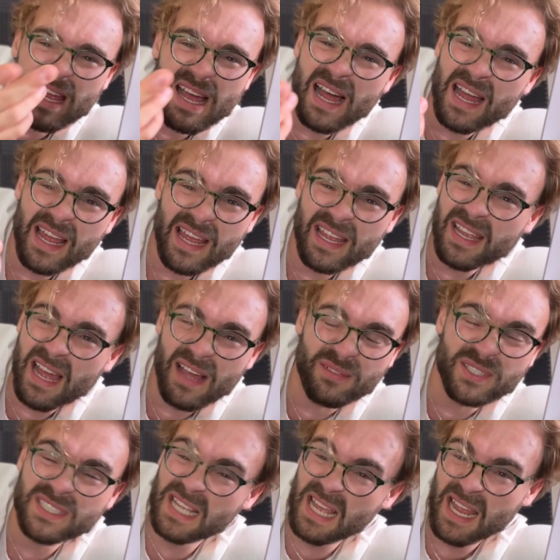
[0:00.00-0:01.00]
I have
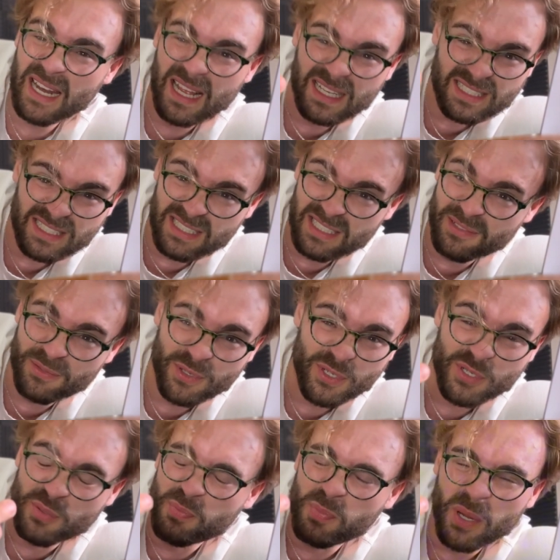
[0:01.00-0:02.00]
a 10x
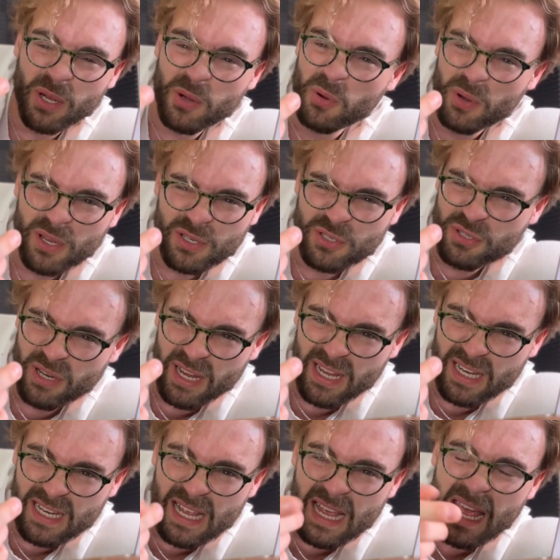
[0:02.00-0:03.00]
leveraged Bitcoin
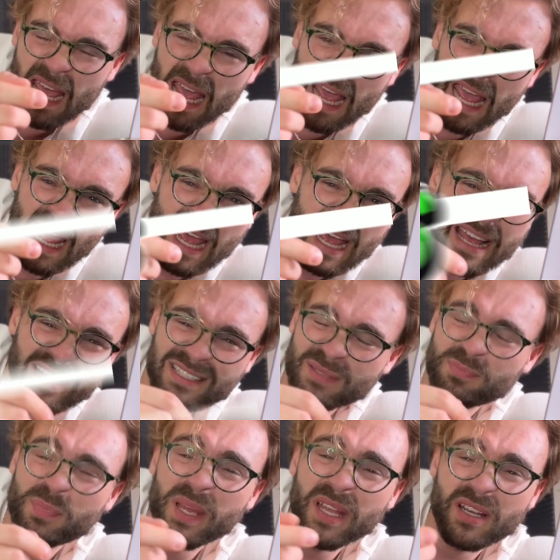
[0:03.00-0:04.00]
trade and
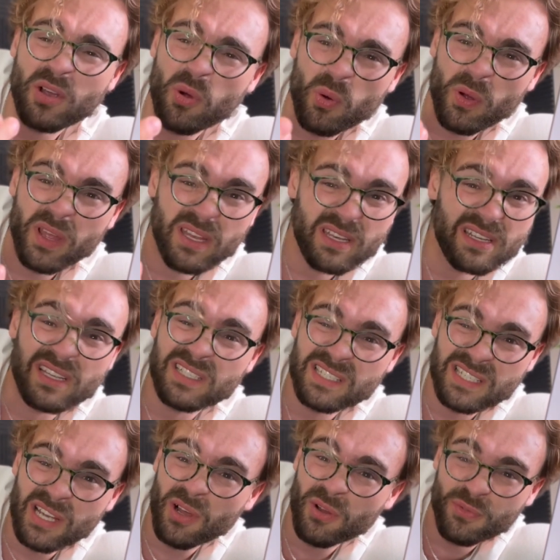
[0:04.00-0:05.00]
Bitcoin
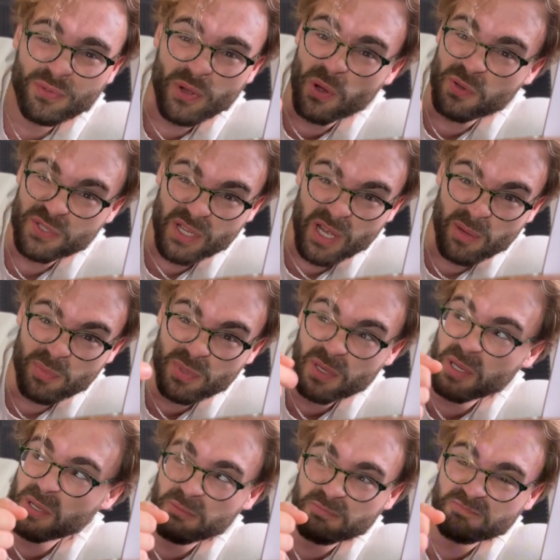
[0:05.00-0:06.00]
itself goes up
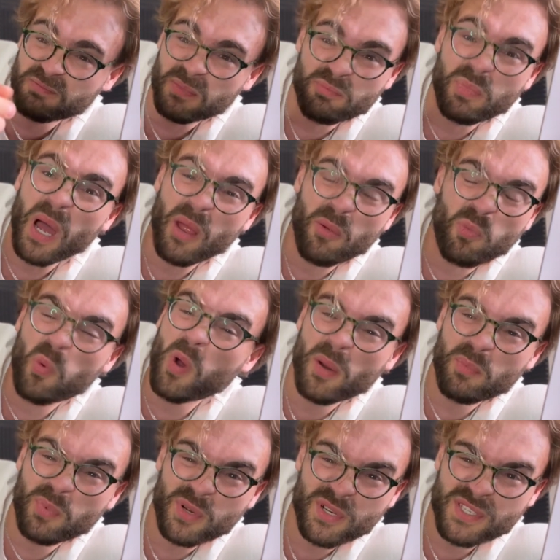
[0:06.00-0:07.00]
by
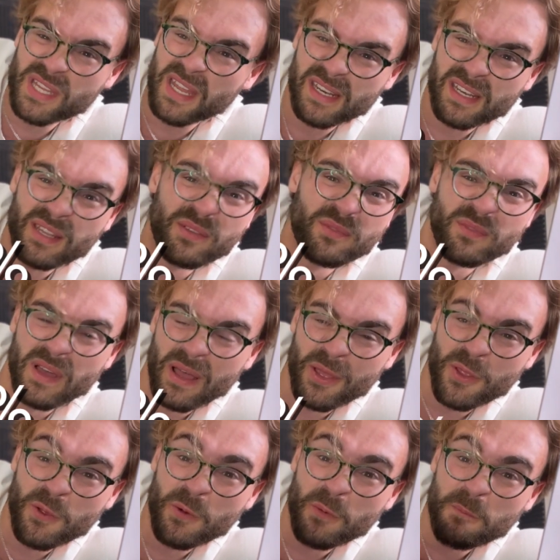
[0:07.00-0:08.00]
1% in
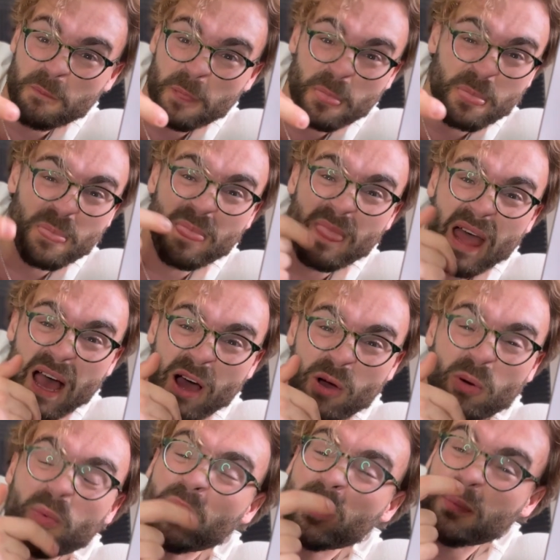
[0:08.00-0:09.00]
value.
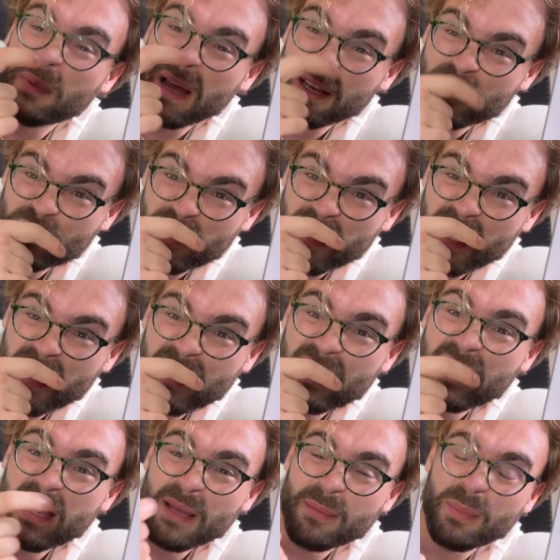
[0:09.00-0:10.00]
Now with my
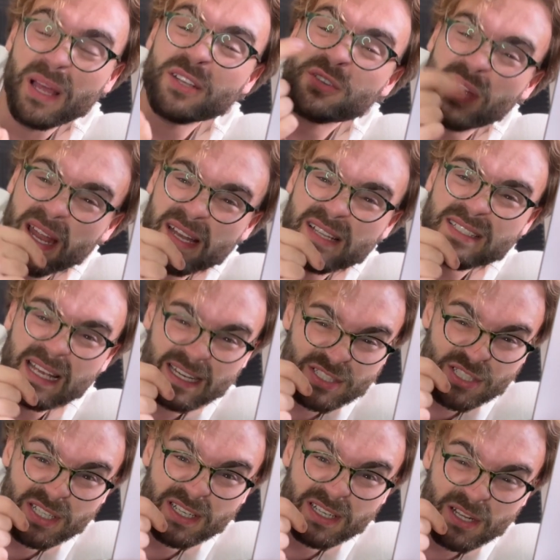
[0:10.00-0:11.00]
trade is
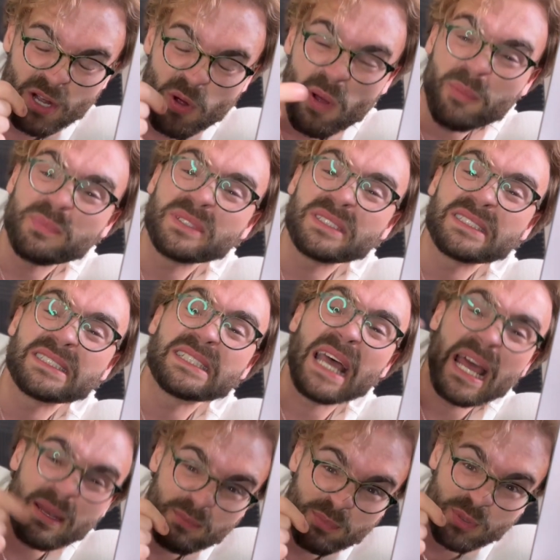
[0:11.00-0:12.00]
actually going to go up
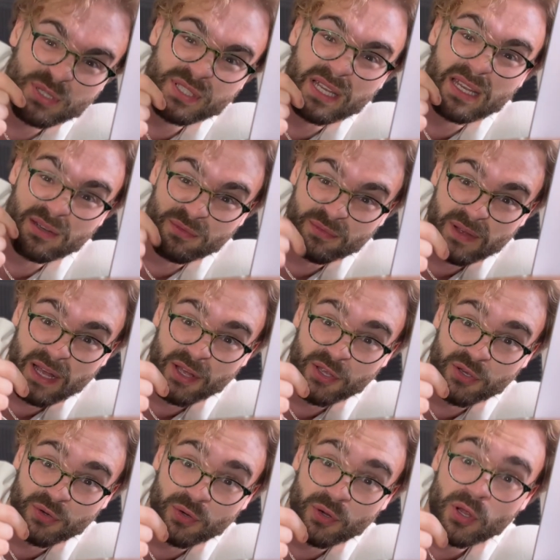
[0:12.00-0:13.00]
10% in
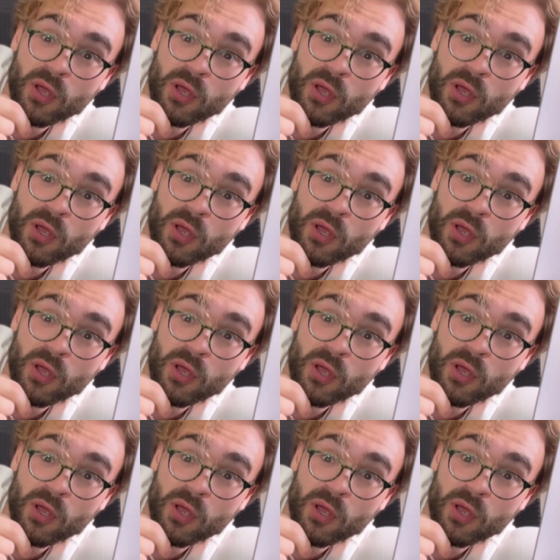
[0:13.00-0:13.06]
value.